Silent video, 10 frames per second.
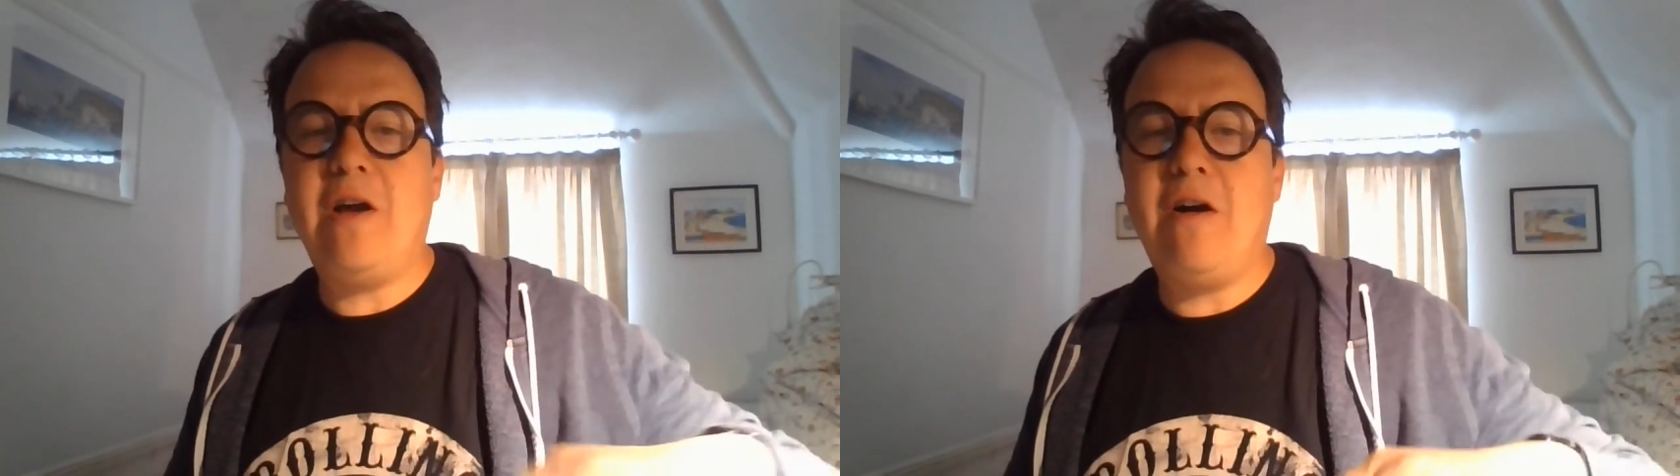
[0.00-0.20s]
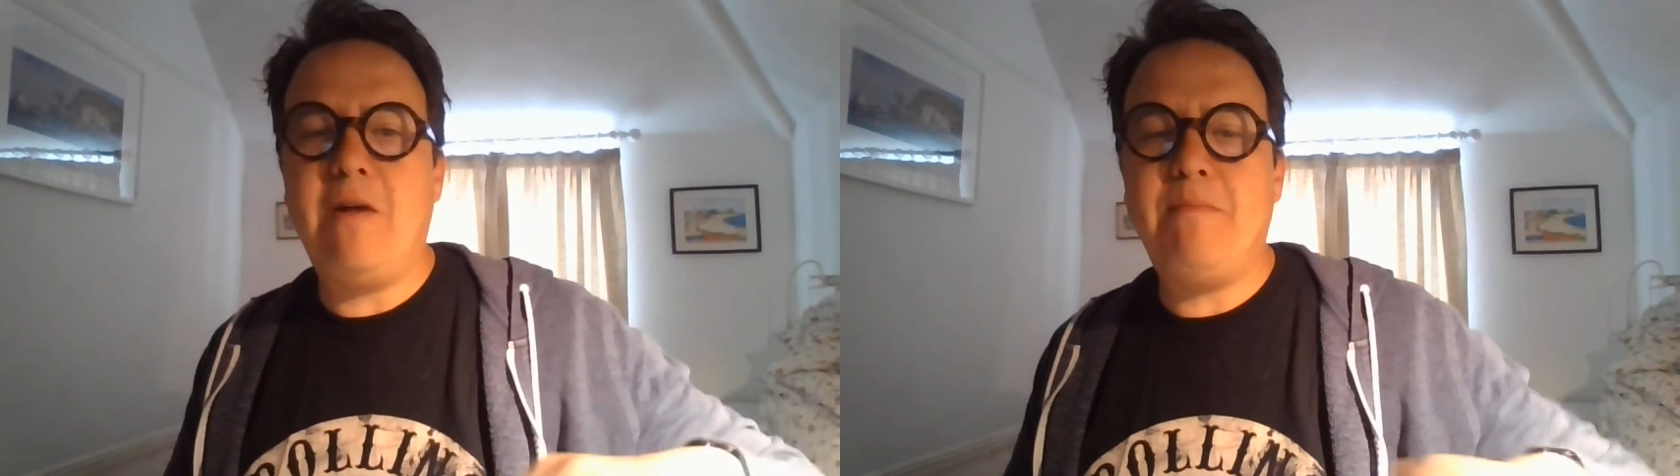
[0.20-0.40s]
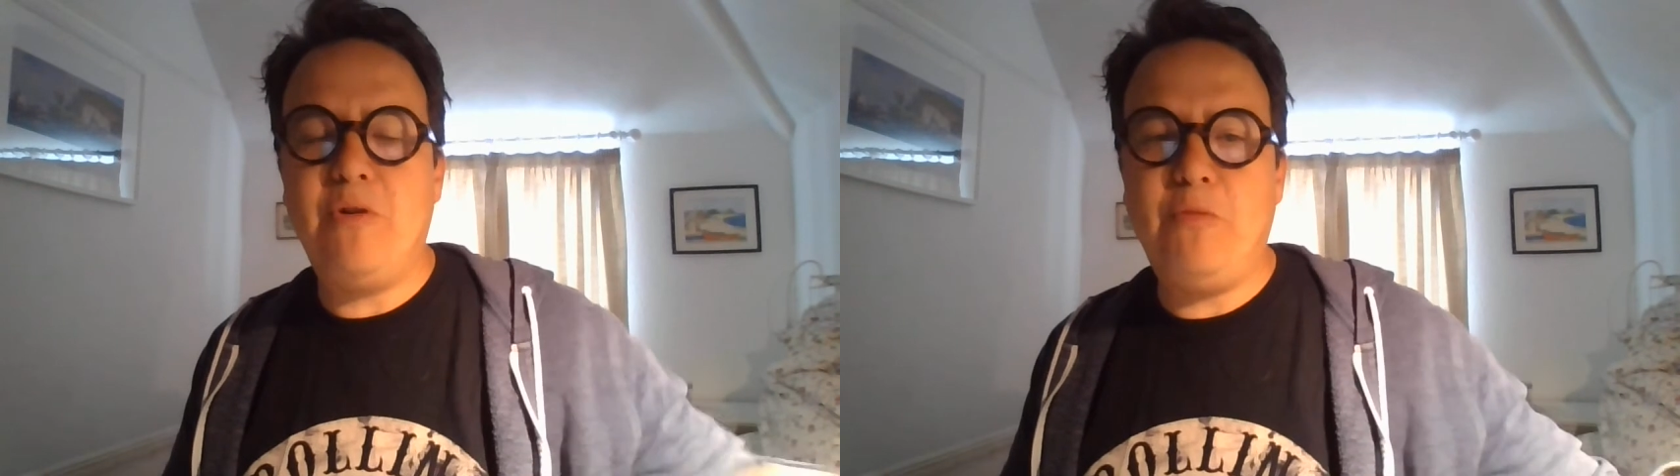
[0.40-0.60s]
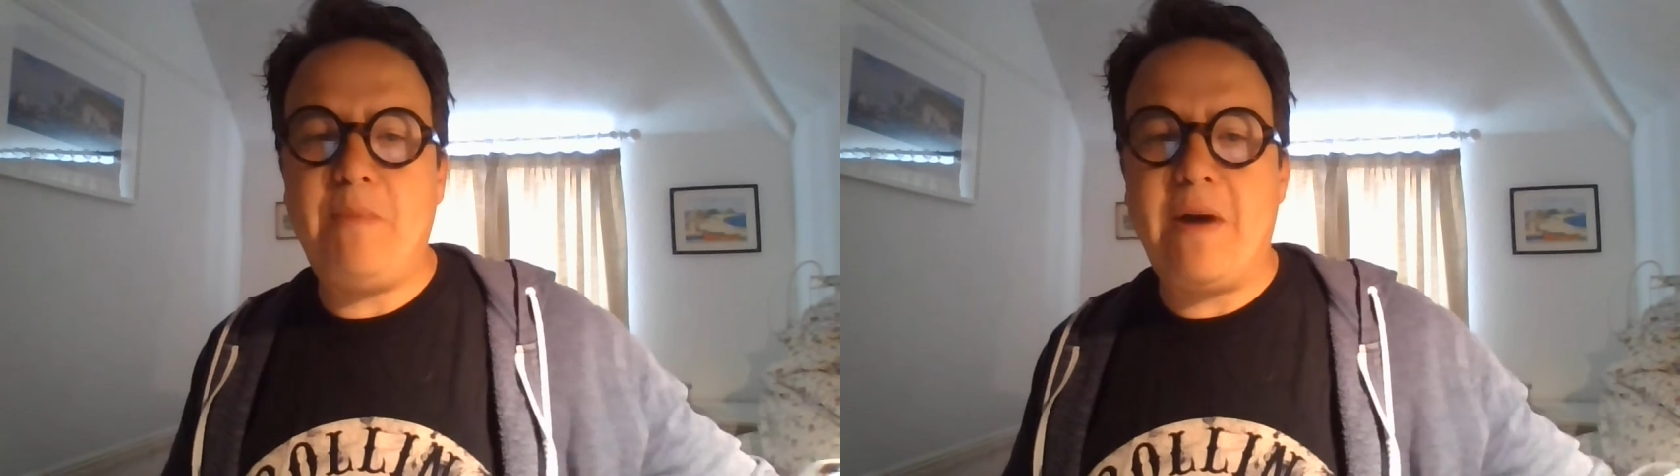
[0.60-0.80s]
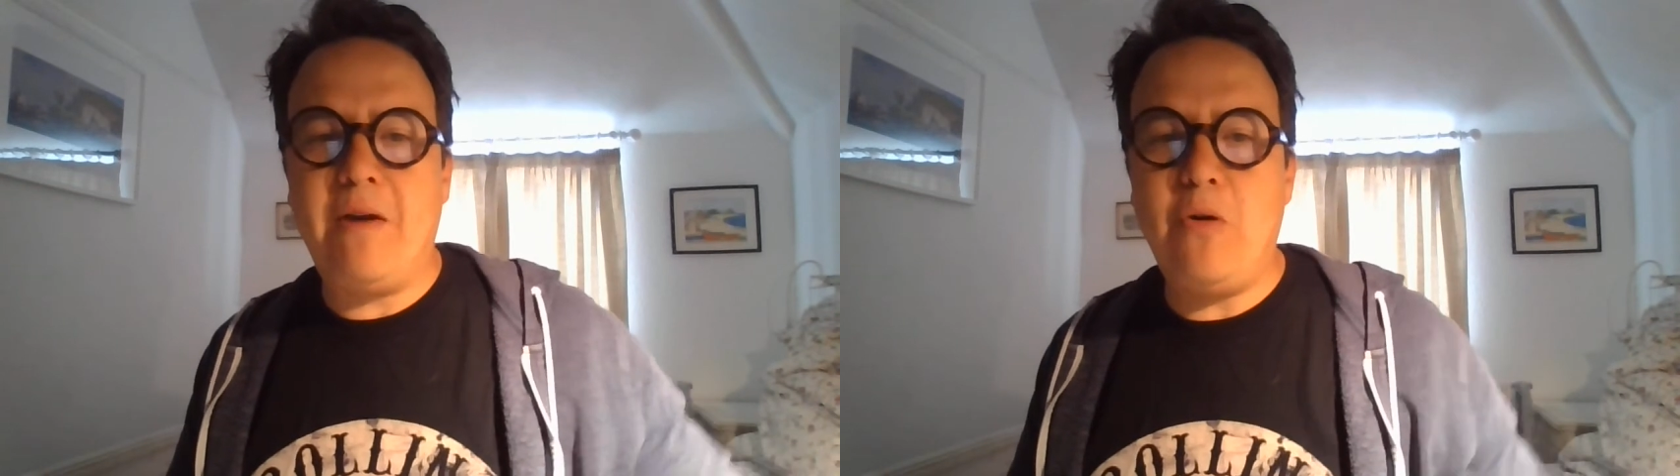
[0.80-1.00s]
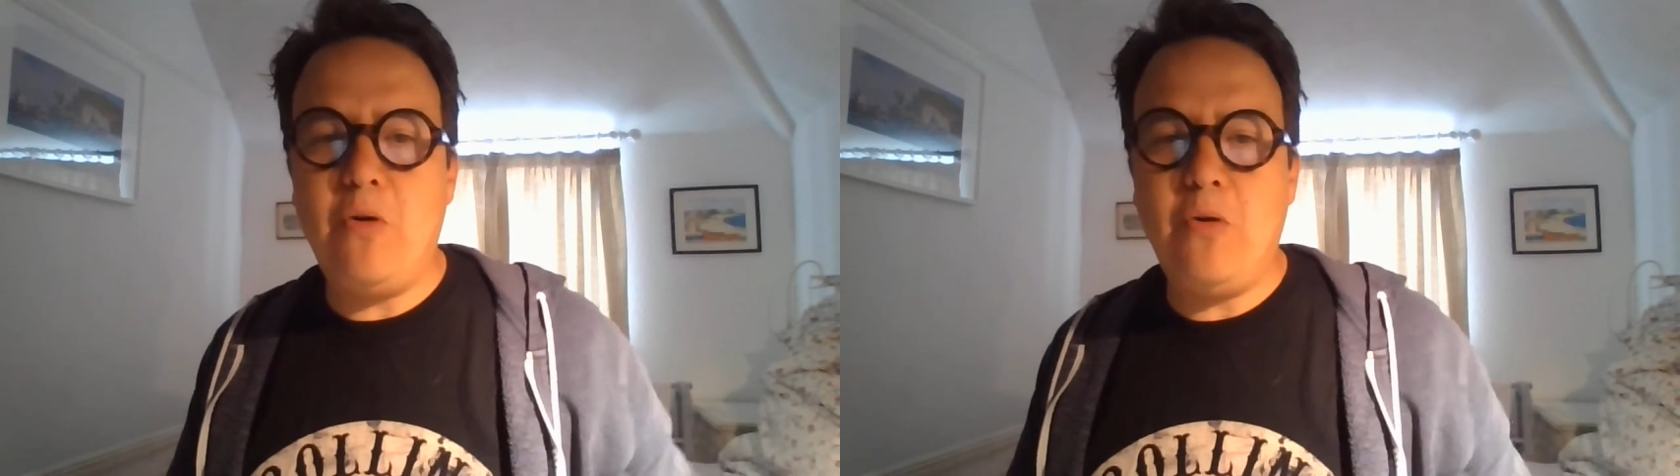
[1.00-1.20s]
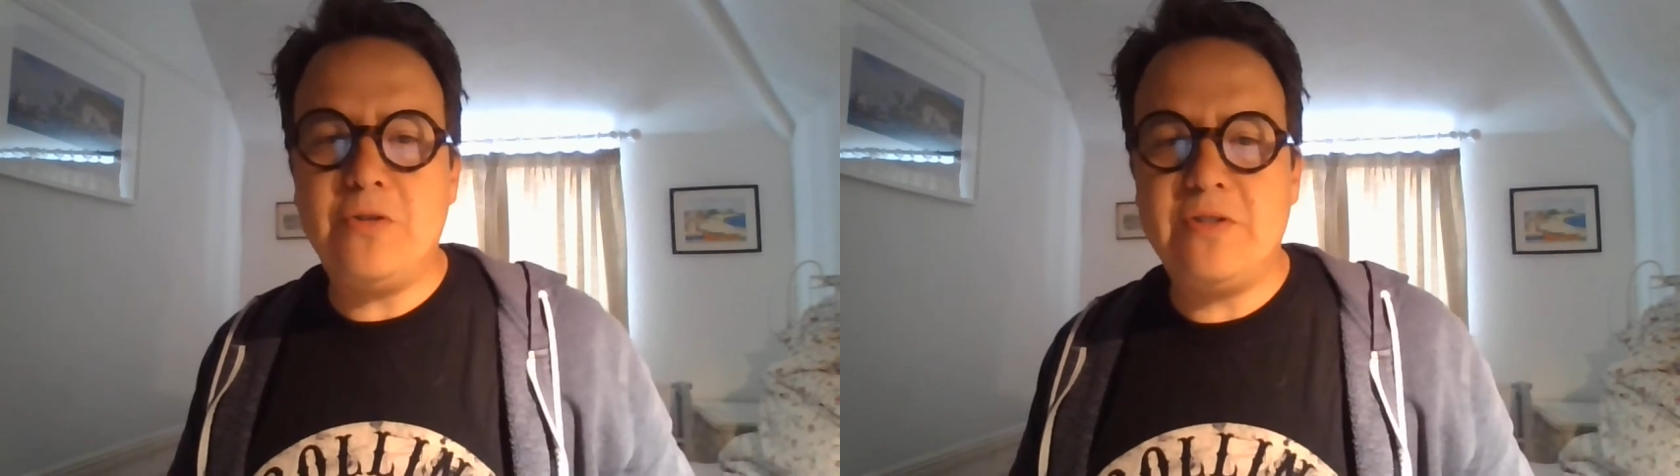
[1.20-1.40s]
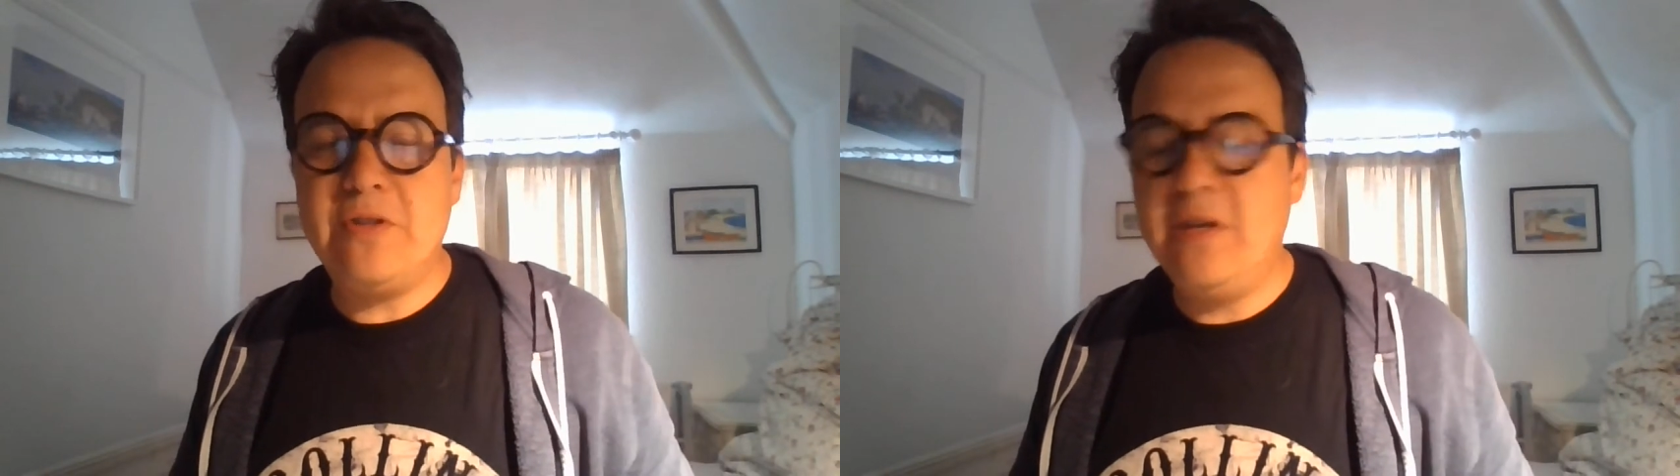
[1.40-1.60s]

cart pulled by a horse.